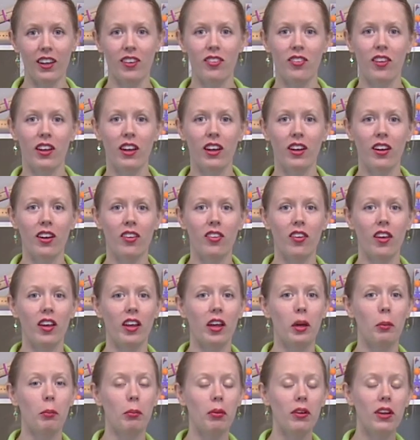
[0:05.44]
is that it is a
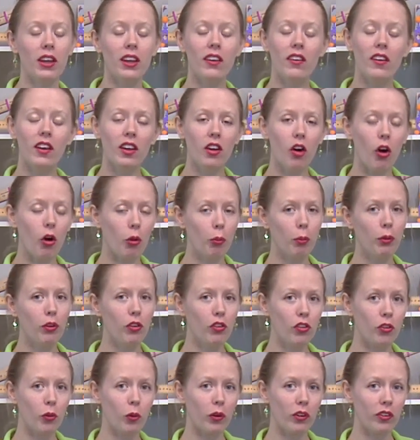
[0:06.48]
completely open
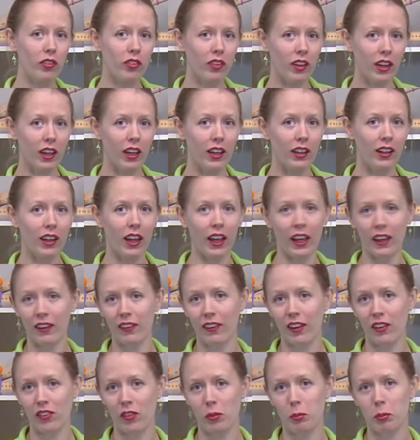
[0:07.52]
source kit and
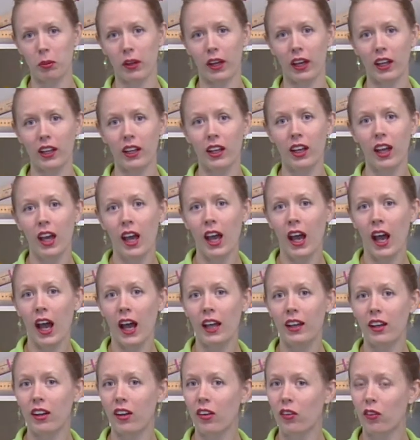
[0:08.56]
lesson plan,
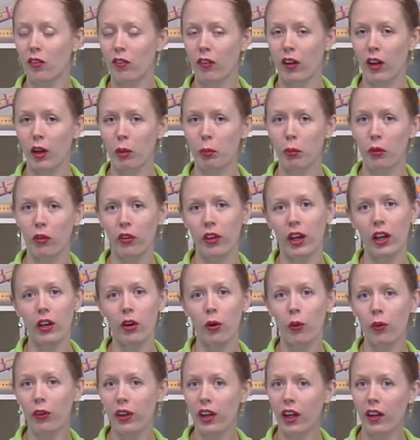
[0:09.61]
and it is available not
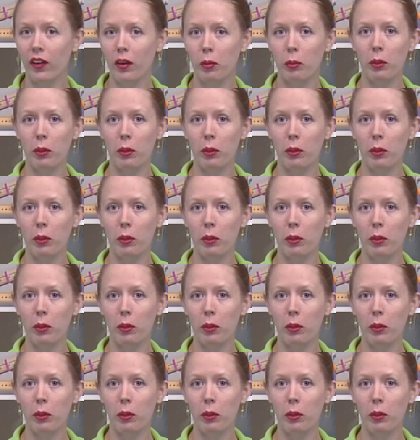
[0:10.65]
only on the